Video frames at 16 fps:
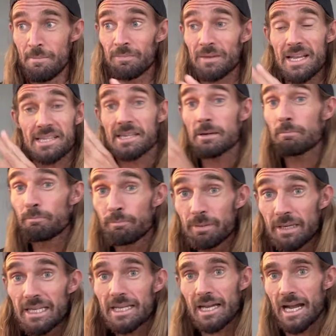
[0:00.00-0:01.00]
That's a
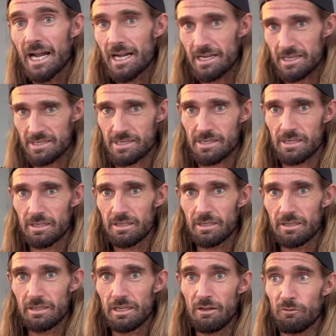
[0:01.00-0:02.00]
big ask
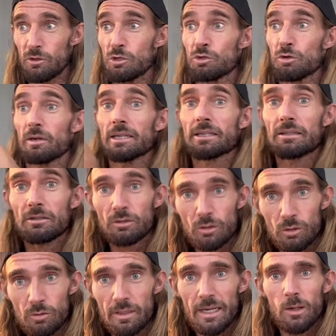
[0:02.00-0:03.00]
if you try to
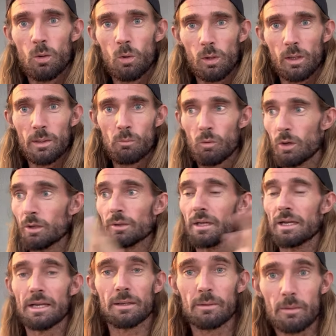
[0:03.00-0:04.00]
do that all in one,
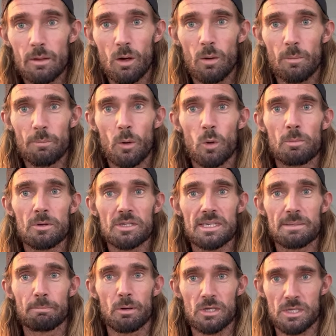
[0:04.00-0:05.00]
and almost
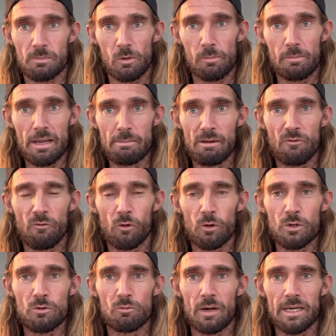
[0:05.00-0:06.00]
impossible maybe for
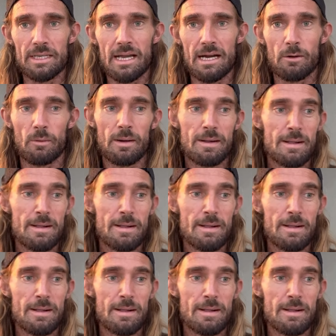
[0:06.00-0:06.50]
you right now.